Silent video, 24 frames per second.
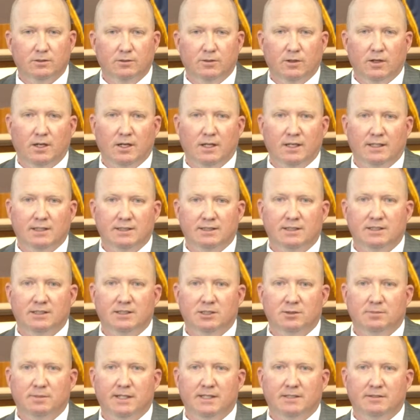drawings, and
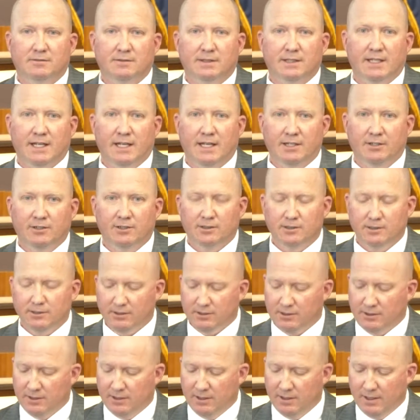specifications,